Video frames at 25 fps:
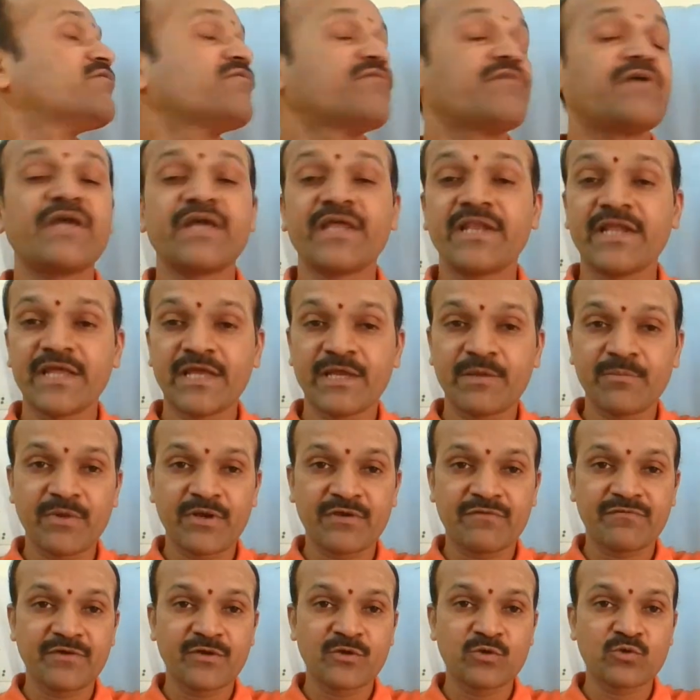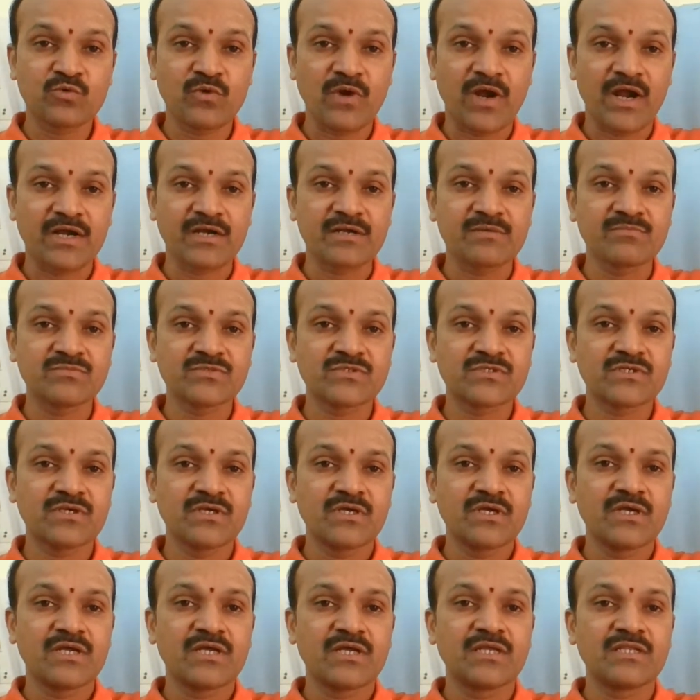varying between two atoms.
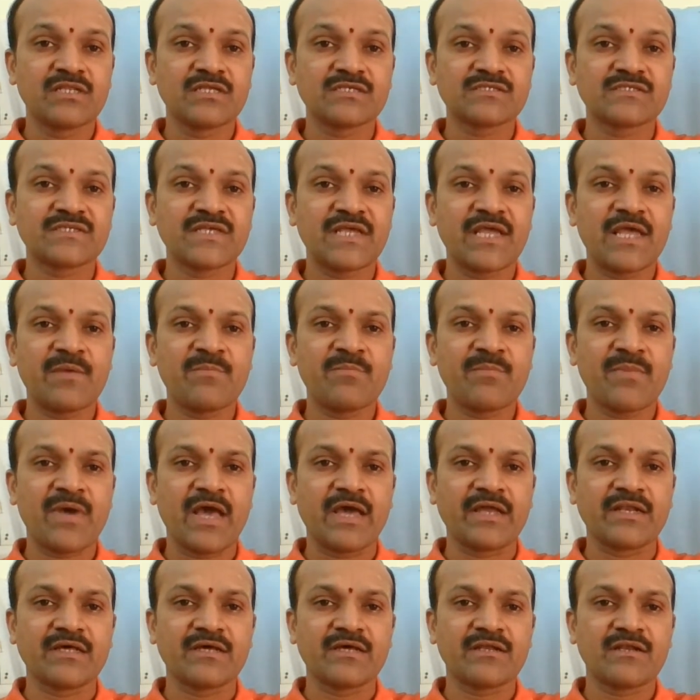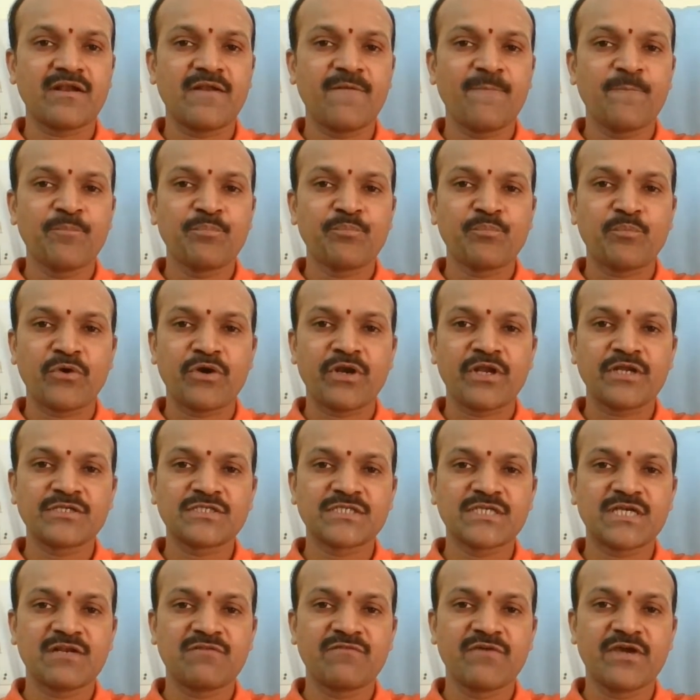In the same manner,
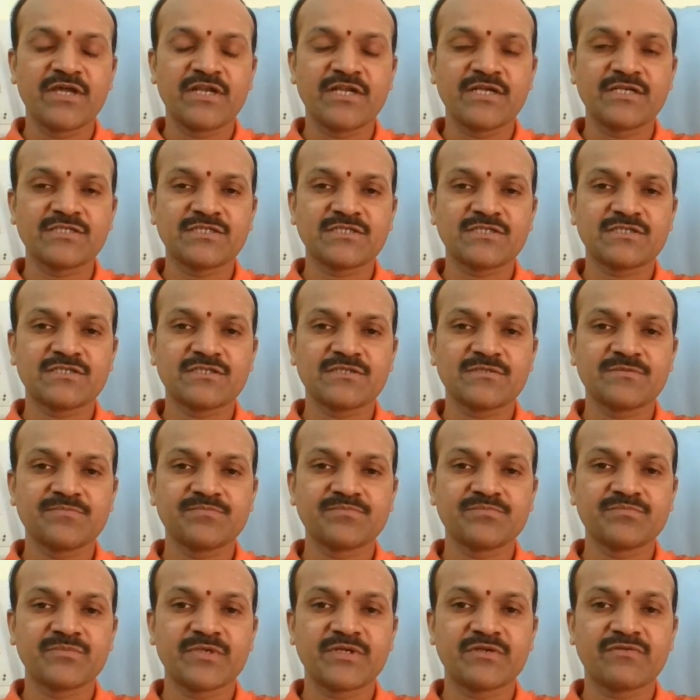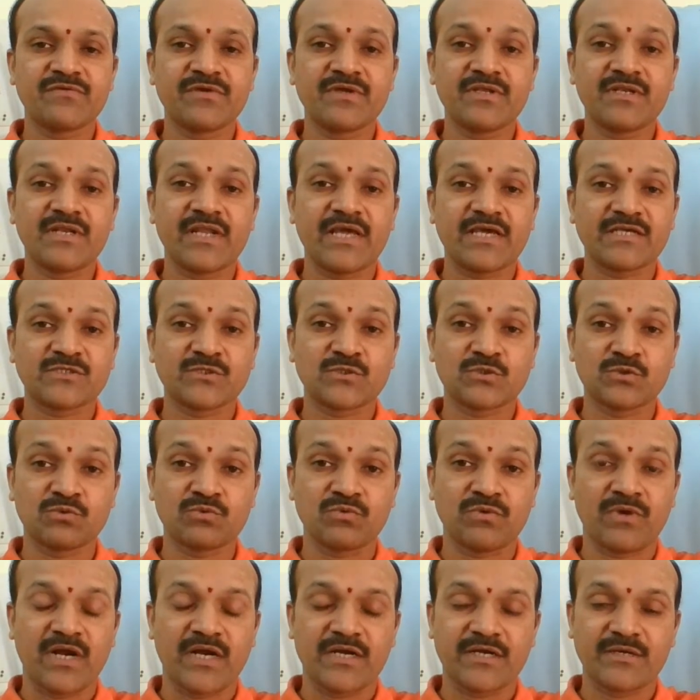potential varies between next to
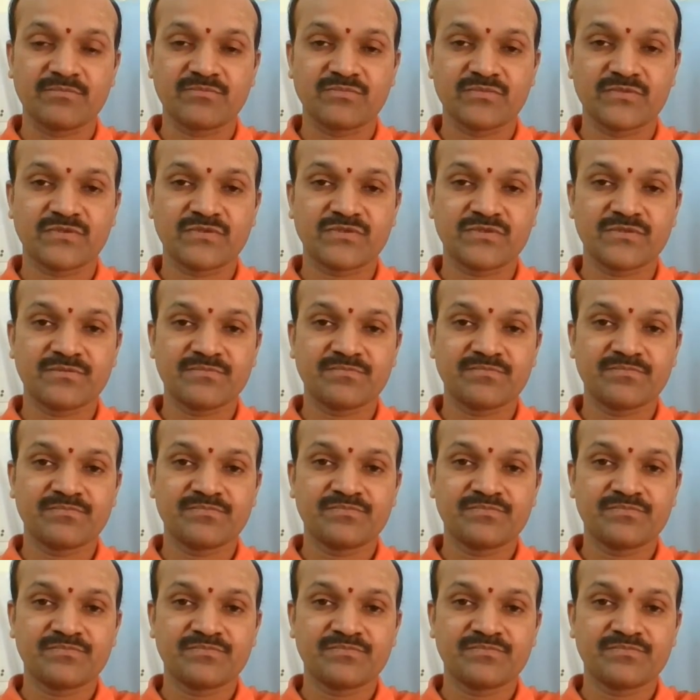two atoms.